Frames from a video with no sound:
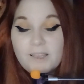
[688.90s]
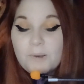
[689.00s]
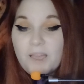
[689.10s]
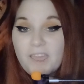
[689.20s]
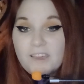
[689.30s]

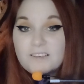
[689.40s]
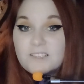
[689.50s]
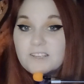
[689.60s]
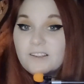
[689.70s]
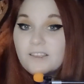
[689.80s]
And
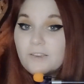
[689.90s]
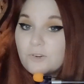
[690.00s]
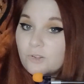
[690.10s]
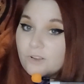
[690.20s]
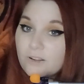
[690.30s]
if
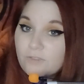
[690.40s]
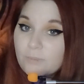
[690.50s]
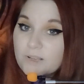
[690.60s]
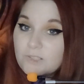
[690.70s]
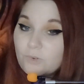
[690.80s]
you're looking for
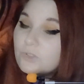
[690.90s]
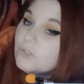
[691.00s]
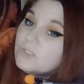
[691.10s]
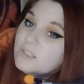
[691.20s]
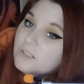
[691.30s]
my
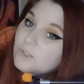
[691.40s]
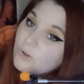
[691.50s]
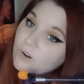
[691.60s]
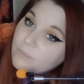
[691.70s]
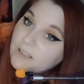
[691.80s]
socials, you
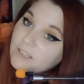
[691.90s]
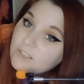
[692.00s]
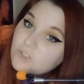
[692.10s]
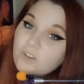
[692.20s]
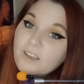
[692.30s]
go to my link
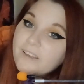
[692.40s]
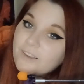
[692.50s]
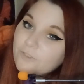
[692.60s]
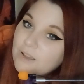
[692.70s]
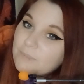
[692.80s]
tree.
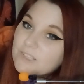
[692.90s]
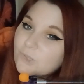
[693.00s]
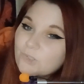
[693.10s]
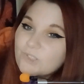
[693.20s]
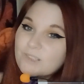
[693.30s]
You'll find my
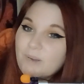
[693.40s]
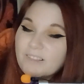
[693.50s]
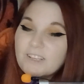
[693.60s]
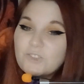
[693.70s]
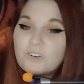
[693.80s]
socials in my
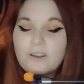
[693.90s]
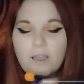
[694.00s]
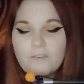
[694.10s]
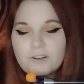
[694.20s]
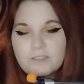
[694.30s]
link tree.
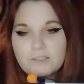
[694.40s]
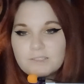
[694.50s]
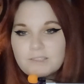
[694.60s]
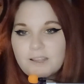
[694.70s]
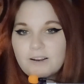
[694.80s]
Everything
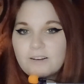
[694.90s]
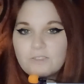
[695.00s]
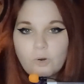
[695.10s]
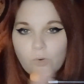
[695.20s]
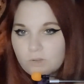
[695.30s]
is there,
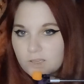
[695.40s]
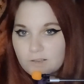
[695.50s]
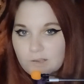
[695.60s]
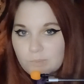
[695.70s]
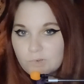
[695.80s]
the whole kit
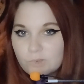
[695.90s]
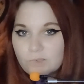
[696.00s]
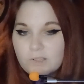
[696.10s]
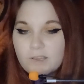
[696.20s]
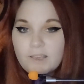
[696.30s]
and
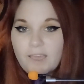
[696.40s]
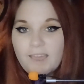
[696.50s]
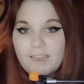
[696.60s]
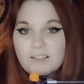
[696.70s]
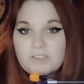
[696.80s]
caboodle.
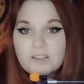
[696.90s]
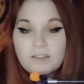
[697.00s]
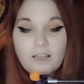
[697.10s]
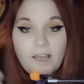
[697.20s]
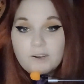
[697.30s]
And
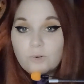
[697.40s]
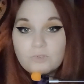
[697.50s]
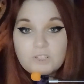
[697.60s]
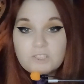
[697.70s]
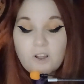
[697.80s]
I don't
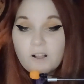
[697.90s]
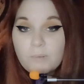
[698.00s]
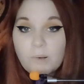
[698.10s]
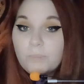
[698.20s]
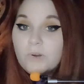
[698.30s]
just talk
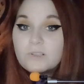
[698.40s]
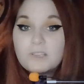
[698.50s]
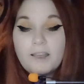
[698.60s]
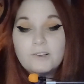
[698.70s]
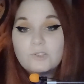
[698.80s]
about books.
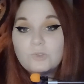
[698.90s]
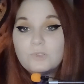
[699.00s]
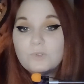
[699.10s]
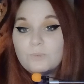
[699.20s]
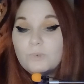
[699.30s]
I also
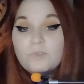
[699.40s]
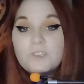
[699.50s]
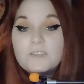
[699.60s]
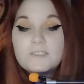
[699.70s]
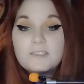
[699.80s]
do
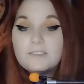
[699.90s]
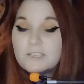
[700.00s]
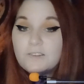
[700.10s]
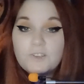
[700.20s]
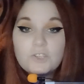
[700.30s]
movies,
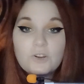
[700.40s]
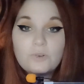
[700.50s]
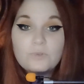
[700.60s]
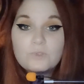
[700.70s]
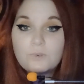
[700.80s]
TV
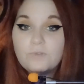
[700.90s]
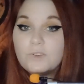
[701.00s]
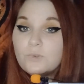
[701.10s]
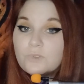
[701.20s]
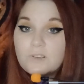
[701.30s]
shows,
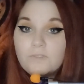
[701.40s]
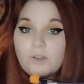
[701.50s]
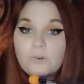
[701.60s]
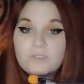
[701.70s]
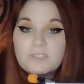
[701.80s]
reviews of
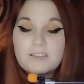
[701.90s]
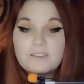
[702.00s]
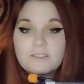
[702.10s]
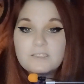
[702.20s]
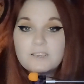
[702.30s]
those
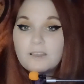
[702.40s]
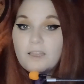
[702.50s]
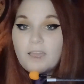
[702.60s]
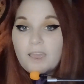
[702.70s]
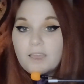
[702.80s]
things,
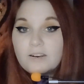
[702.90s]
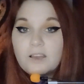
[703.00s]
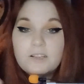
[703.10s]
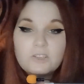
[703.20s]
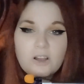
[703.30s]
and
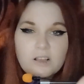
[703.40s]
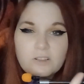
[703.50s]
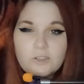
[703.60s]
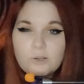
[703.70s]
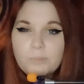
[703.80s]
I talk a
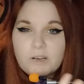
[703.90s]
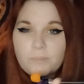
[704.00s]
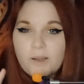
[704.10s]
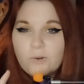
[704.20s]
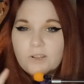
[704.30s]
little bit
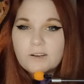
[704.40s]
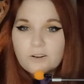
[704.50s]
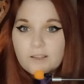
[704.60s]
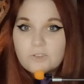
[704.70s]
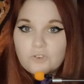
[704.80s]
about
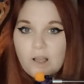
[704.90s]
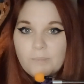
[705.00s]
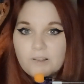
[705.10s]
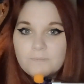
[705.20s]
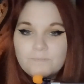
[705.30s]
internet
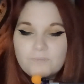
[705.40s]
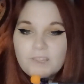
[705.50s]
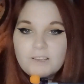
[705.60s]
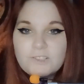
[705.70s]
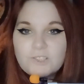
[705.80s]
drama.
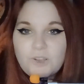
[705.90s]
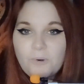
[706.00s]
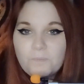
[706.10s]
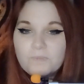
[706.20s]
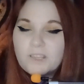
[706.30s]

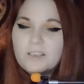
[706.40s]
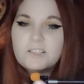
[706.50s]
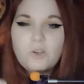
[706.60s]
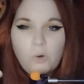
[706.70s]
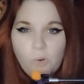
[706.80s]
So
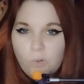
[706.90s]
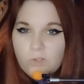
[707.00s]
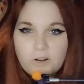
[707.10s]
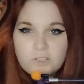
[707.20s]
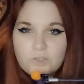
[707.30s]
it's a whole
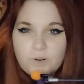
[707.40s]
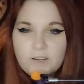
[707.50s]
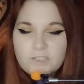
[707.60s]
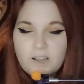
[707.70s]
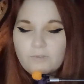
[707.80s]
large array
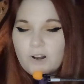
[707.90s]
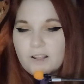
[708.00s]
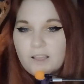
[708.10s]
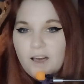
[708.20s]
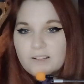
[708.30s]

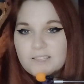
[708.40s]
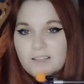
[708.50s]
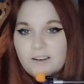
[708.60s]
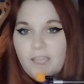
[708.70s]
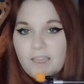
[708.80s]
of
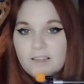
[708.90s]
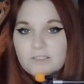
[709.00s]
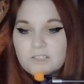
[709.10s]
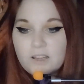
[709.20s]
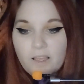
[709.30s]
content,
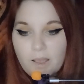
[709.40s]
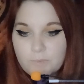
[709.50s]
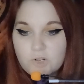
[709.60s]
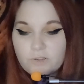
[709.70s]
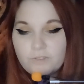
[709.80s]
and I'm
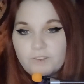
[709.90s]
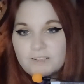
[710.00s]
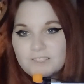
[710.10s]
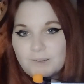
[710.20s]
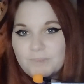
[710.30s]
sure you'll find
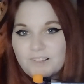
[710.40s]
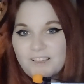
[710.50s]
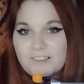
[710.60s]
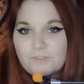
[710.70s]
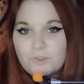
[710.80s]
something you
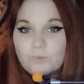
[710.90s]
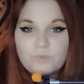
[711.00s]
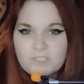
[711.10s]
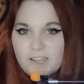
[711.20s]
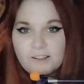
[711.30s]
like if you
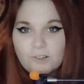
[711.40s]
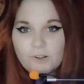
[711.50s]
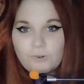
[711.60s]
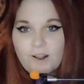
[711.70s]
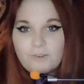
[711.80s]
take a look
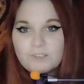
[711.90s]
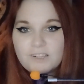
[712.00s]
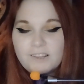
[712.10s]
around.